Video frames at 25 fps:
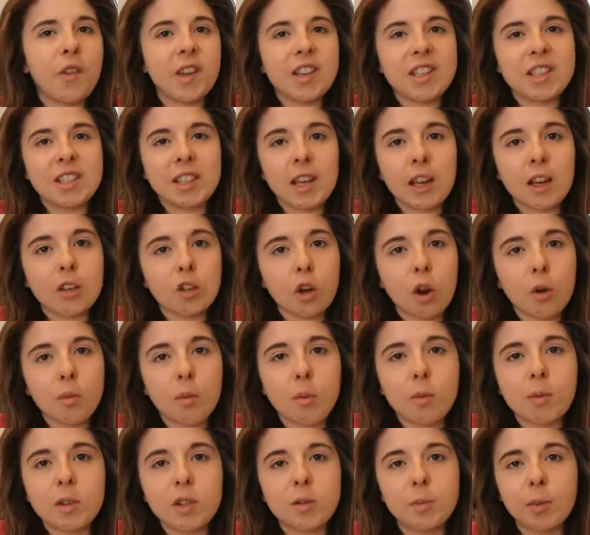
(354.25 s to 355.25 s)
86, I'd
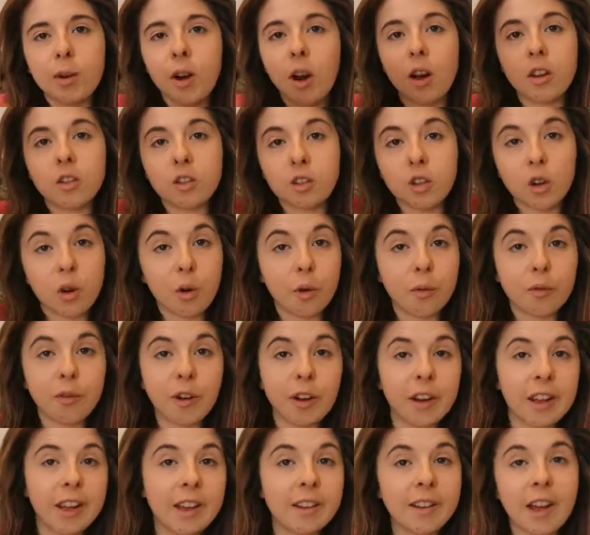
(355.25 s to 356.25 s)
probably just be like, you know what,
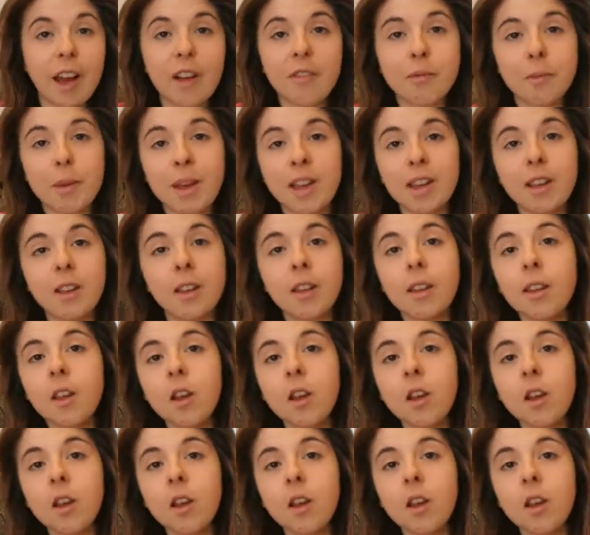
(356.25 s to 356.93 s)
fuck it, have me.